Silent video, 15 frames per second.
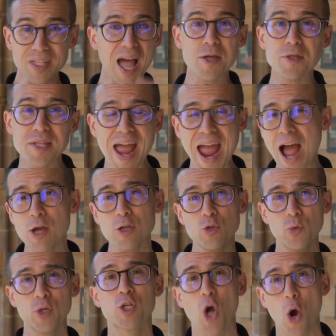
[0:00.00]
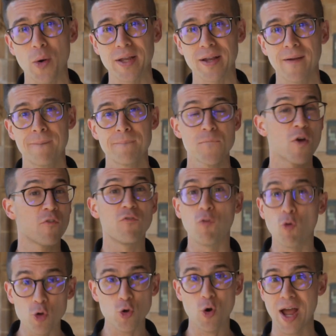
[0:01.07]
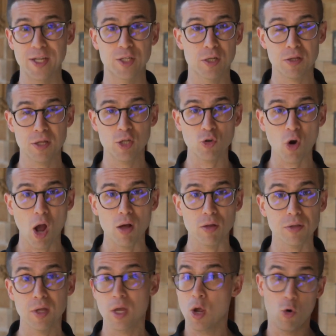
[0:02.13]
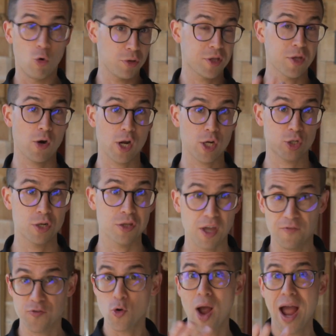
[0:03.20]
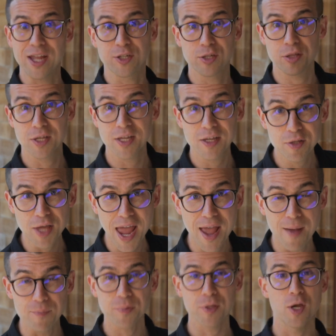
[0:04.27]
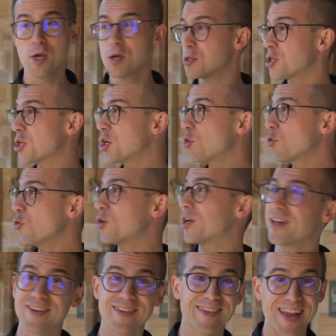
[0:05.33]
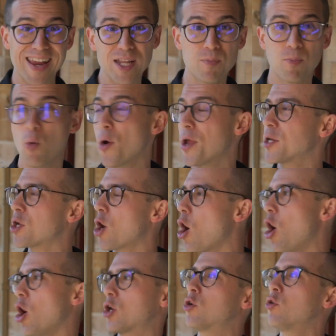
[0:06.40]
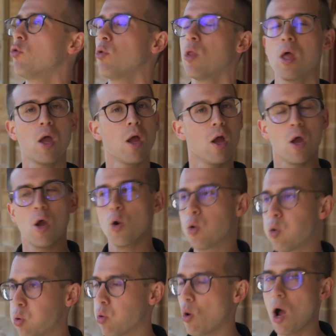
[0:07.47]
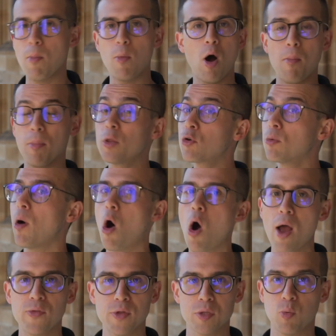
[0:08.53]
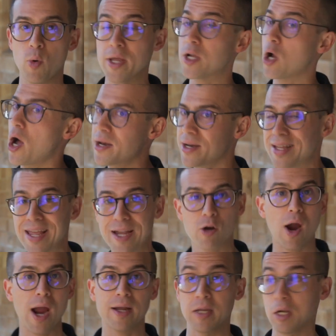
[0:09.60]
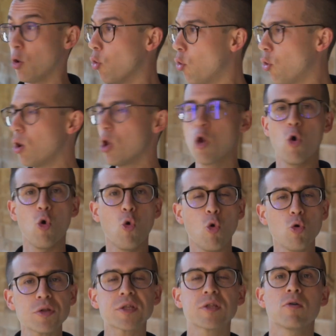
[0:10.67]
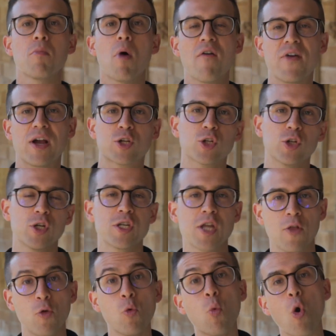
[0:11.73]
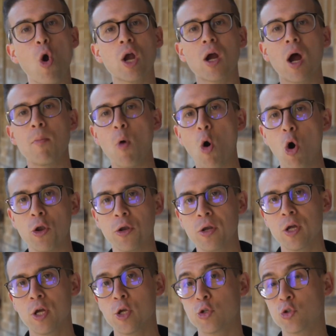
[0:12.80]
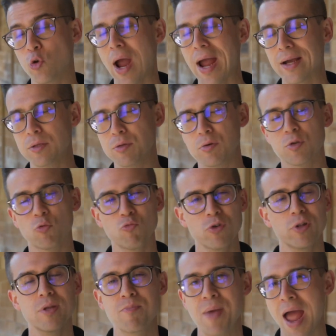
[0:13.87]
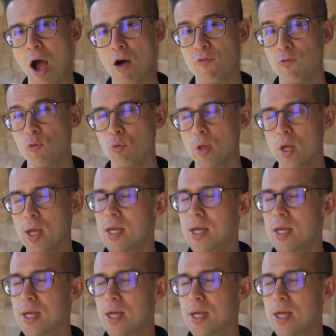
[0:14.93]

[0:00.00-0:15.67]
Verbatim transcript: as to how you are going for your H S C trials, or sorry, I should say for your H S C exams. So you're going to look at it at any point and go, oh cool, I'm, I'm a little behind this week, I need to get cracking, or awesome, I've actually done the work, I'm on track. So it's a really powerful